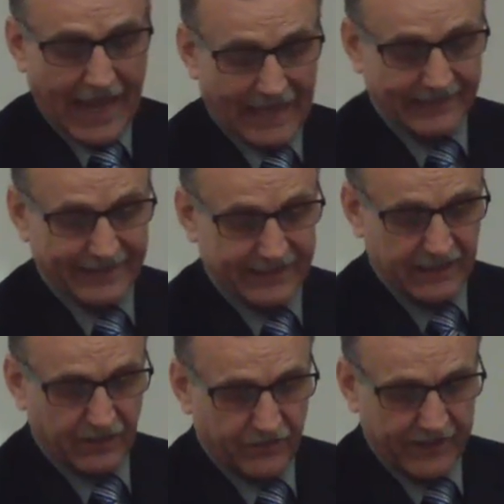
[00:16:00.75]
and
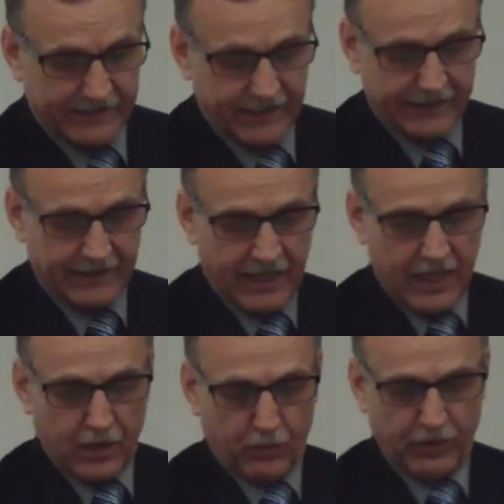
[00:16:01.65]
get infected
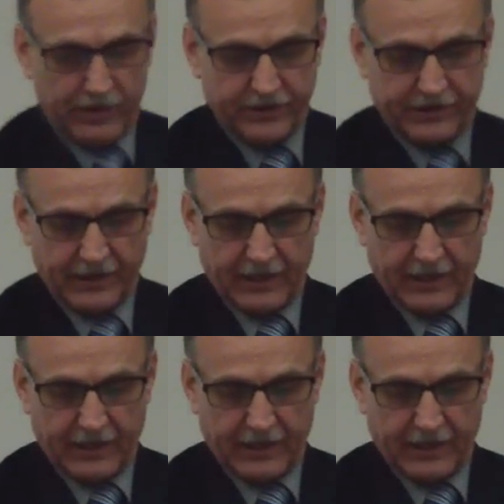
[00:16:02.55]
with